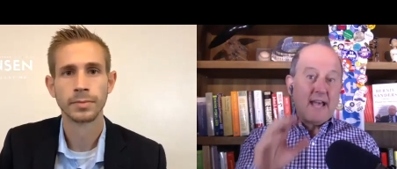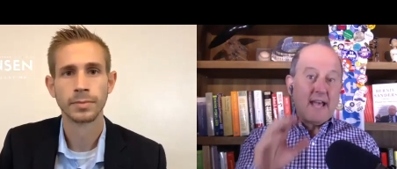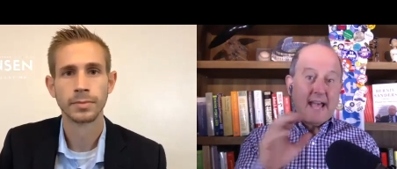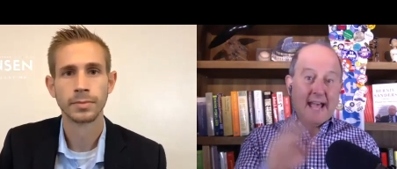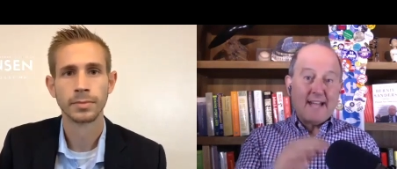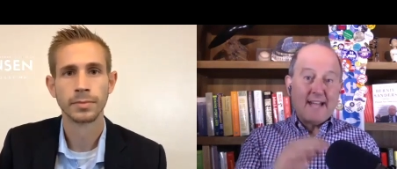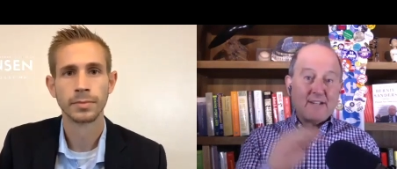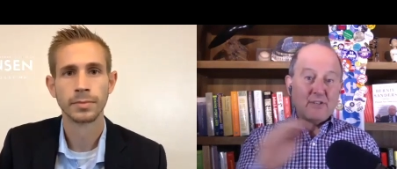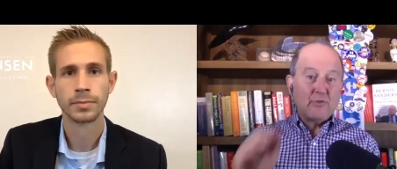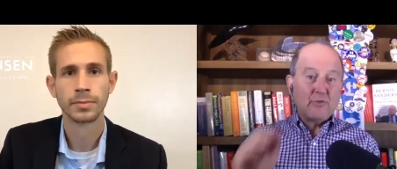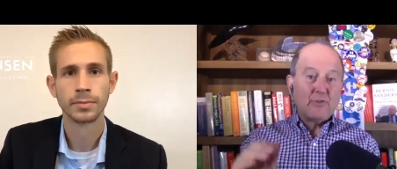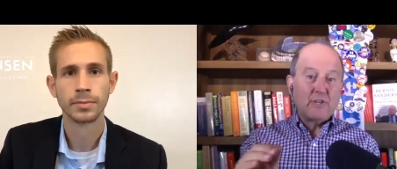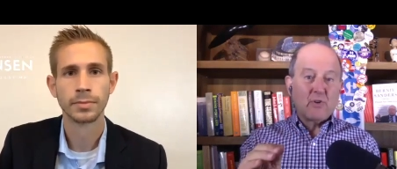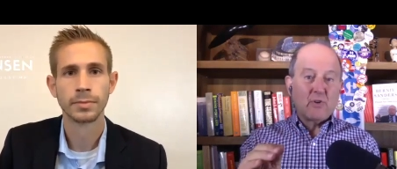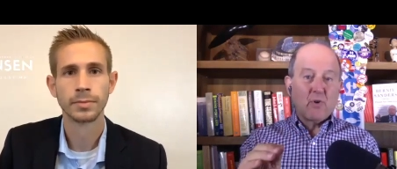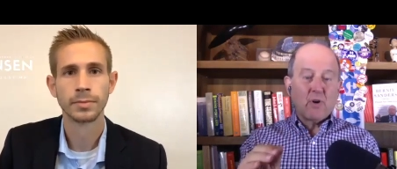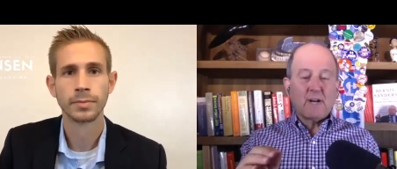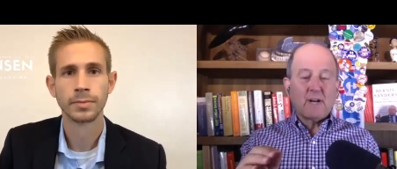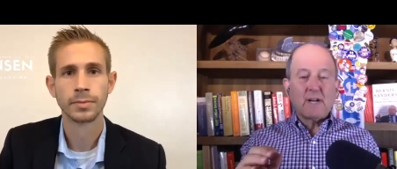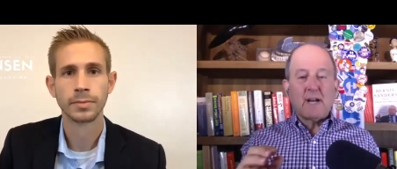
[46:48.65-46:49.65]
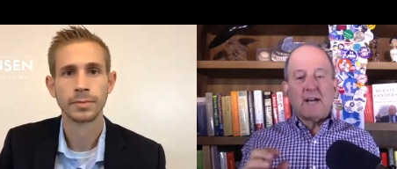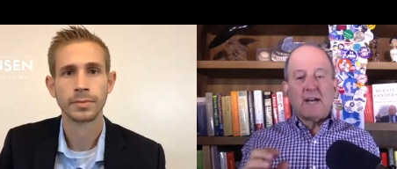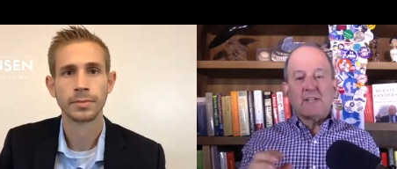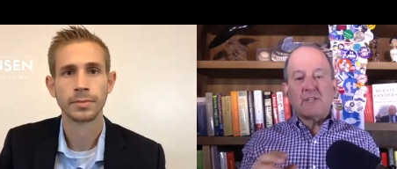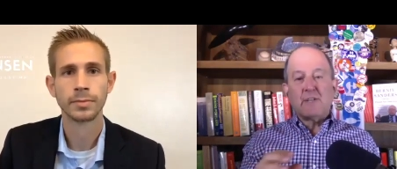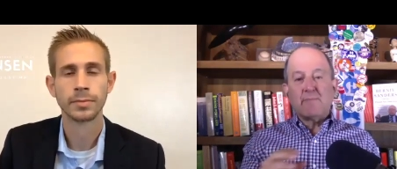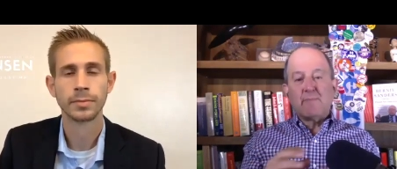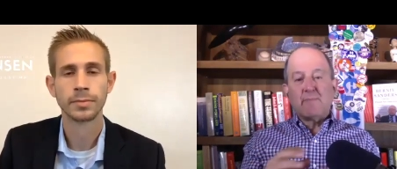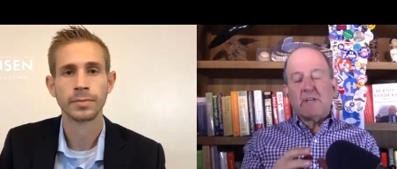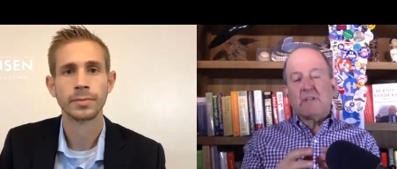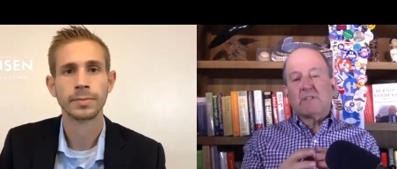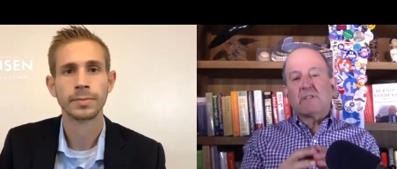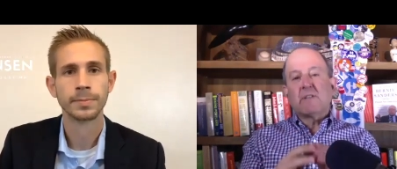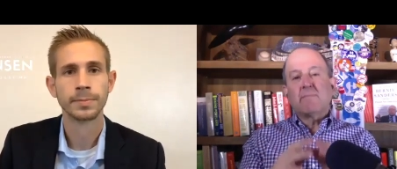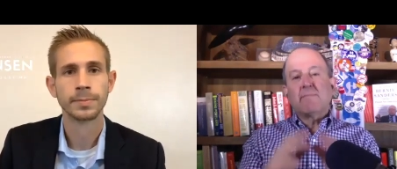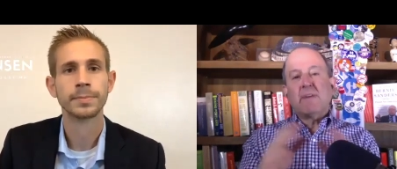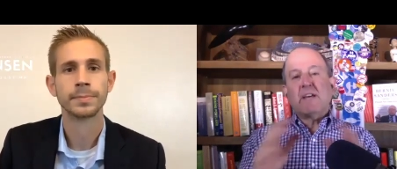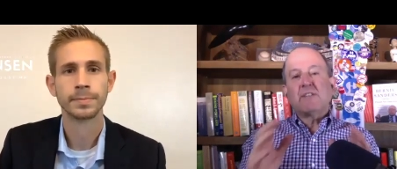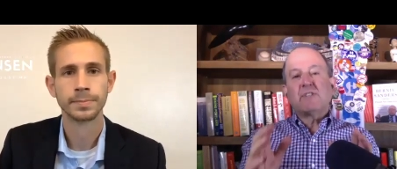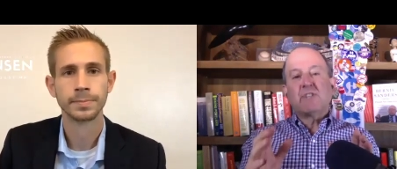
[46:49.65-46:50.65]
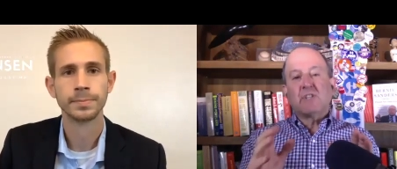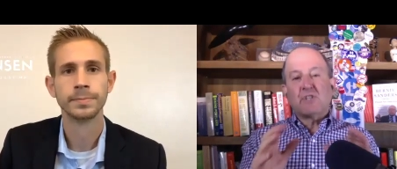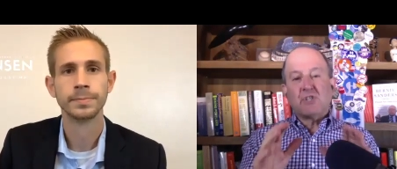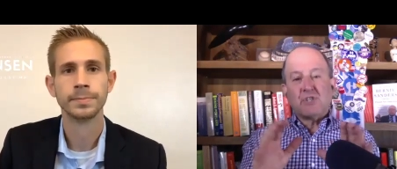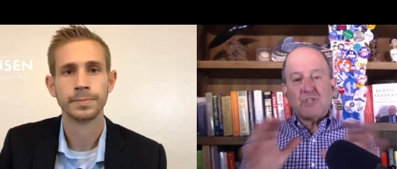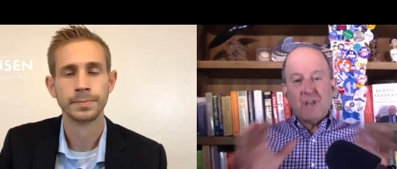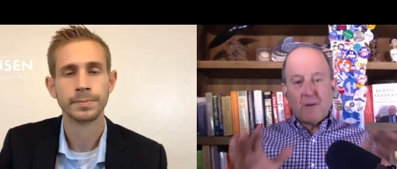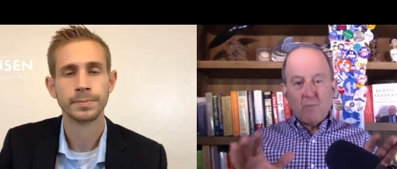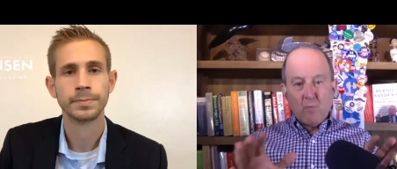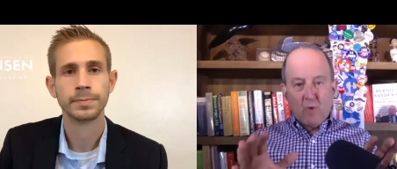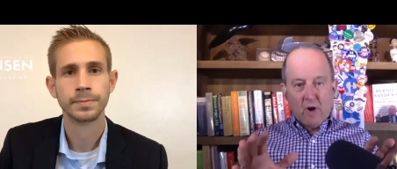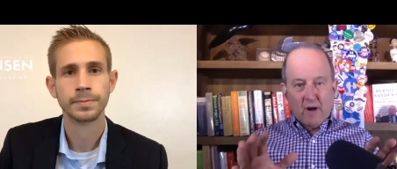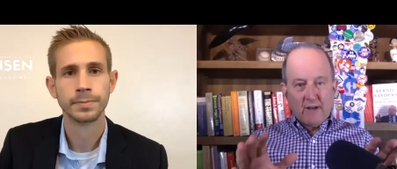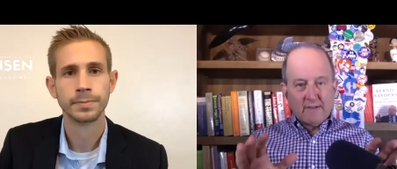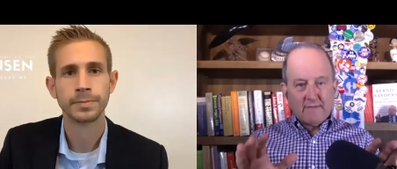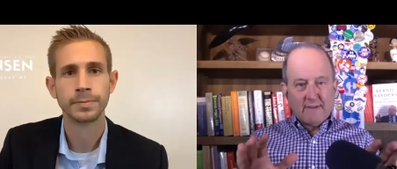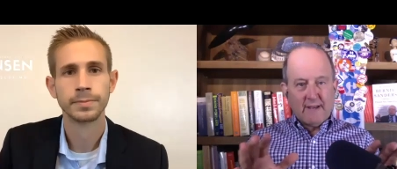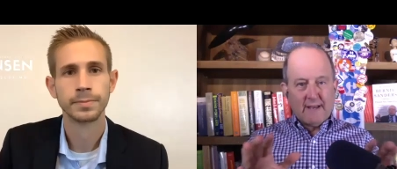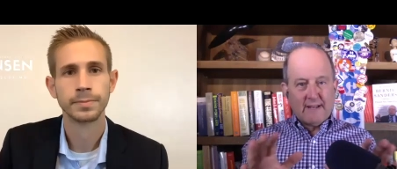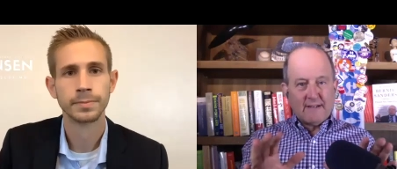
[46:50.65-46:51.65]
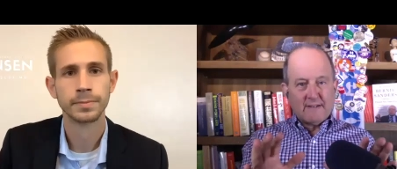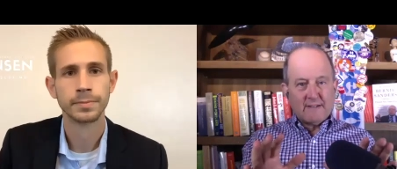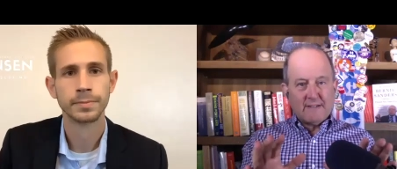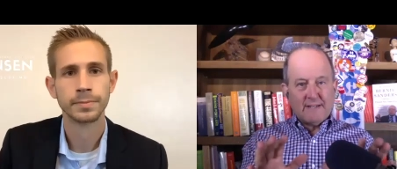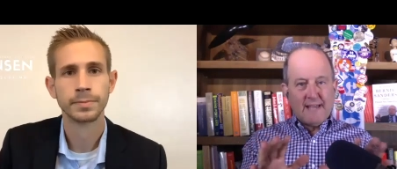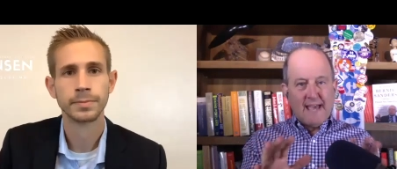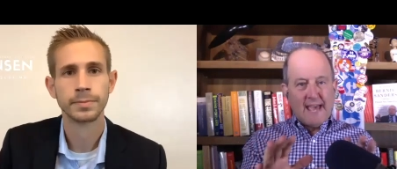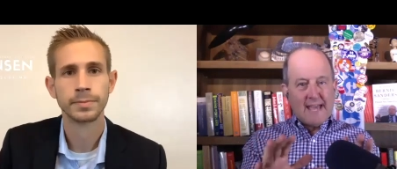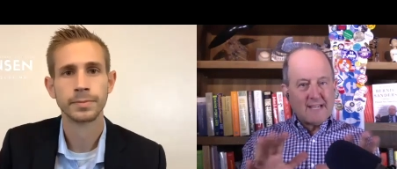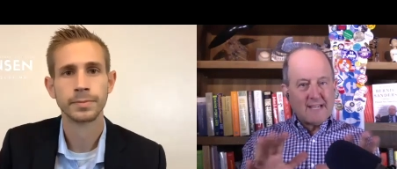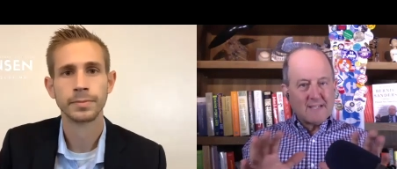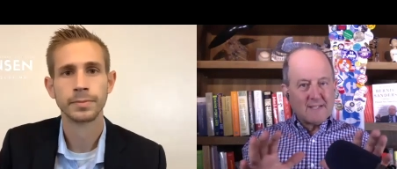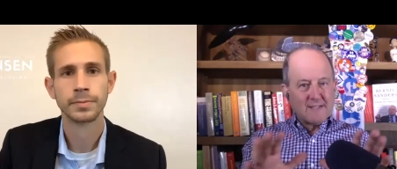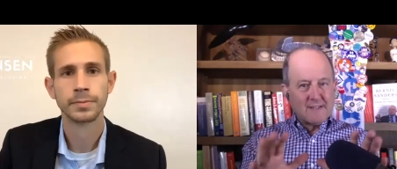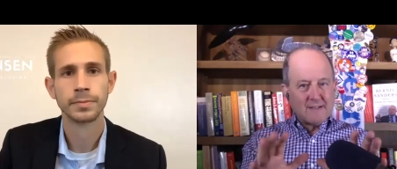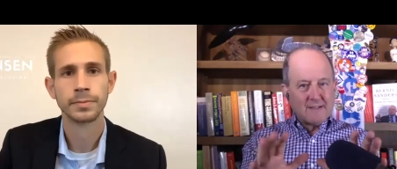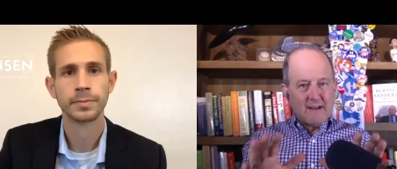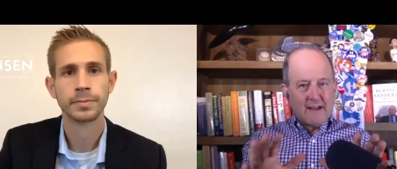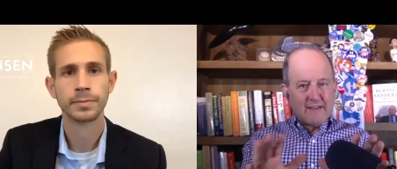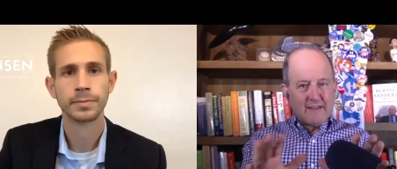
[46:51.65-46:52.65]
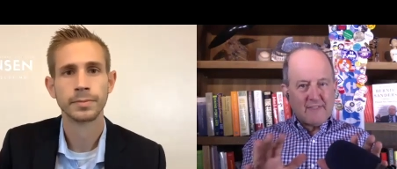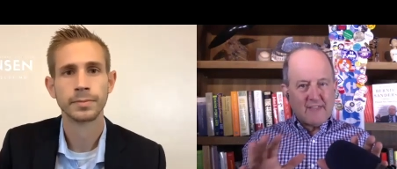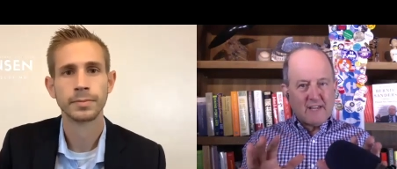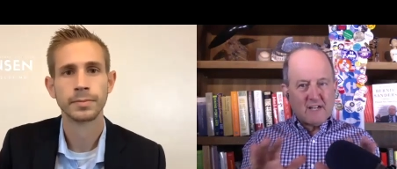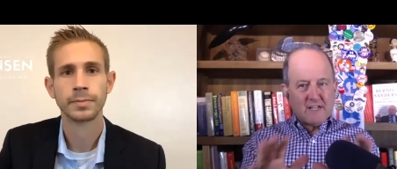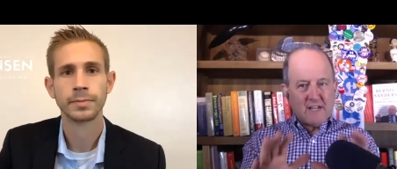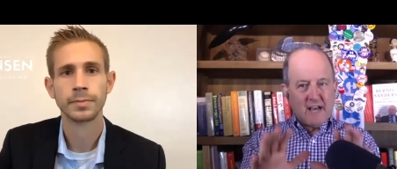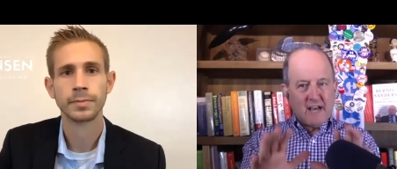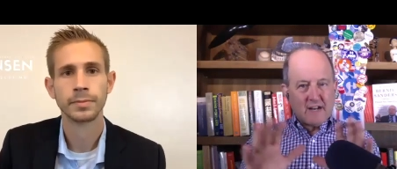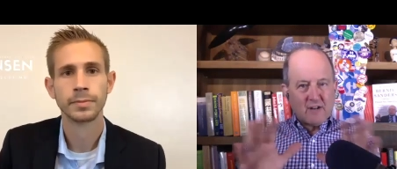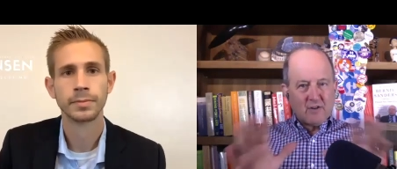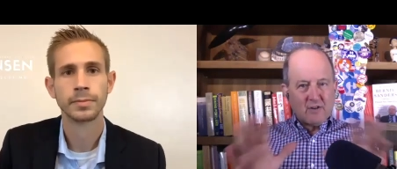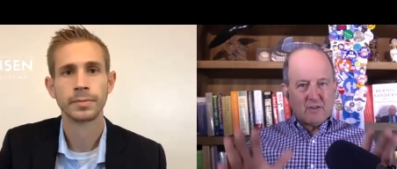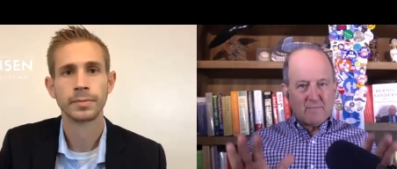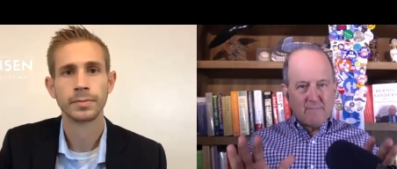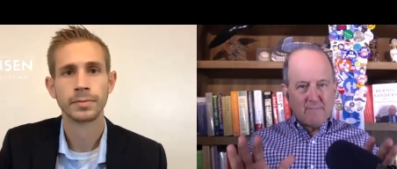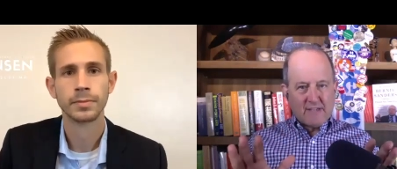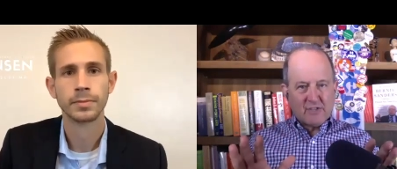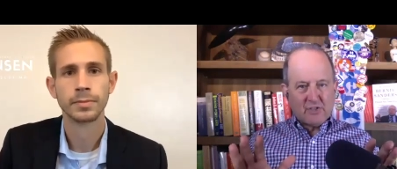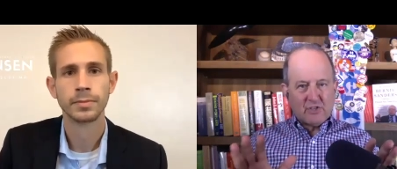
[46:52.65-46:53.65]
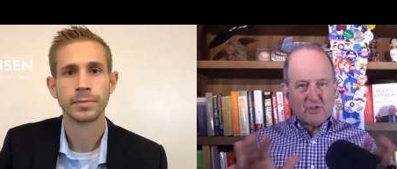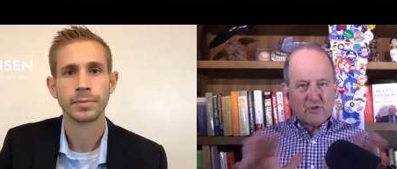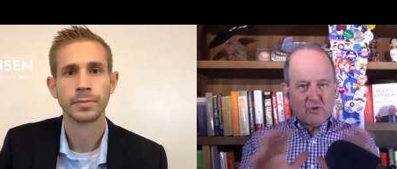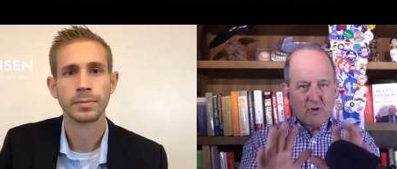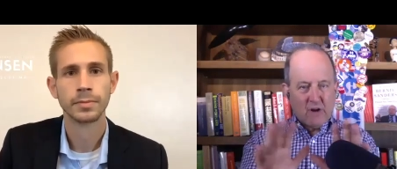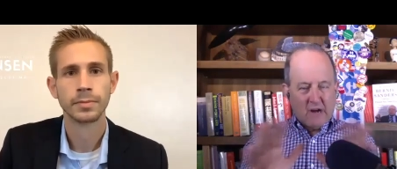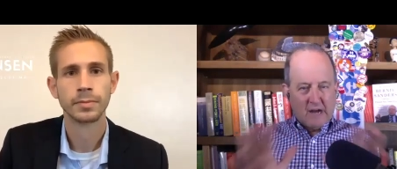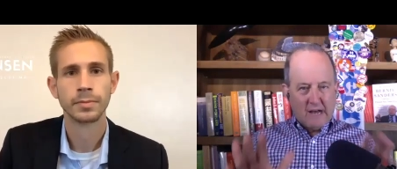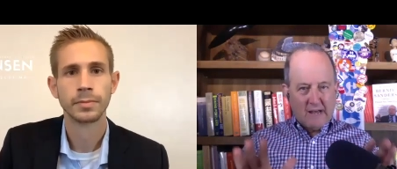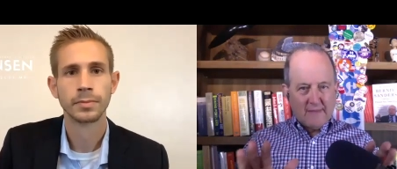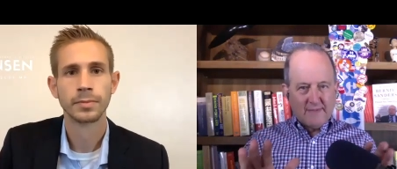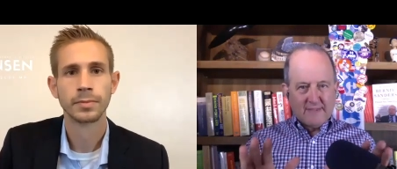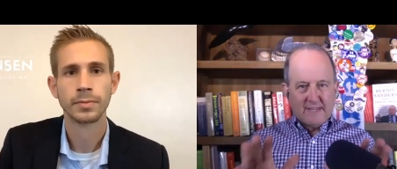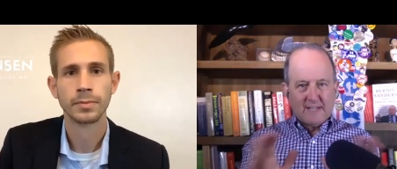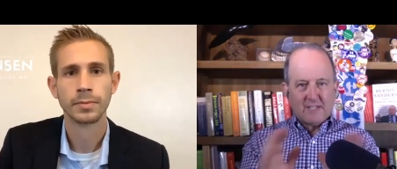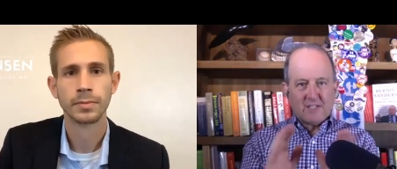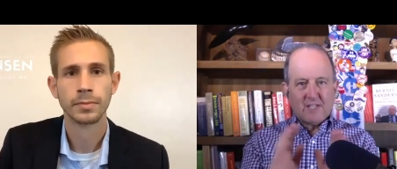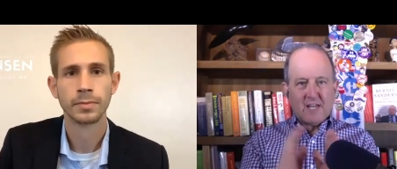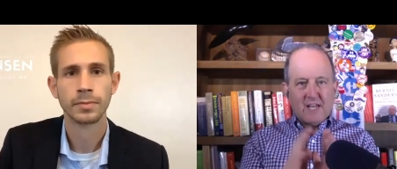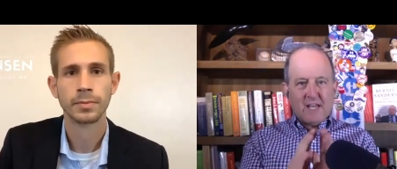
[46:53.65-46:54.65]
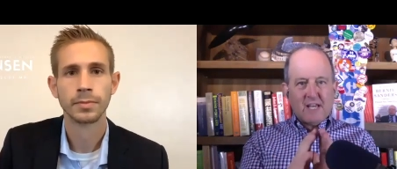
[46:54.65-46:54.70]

Speaker 1: and union organizing because the message somewhat, and Yang is, I think, not a good messenger on this.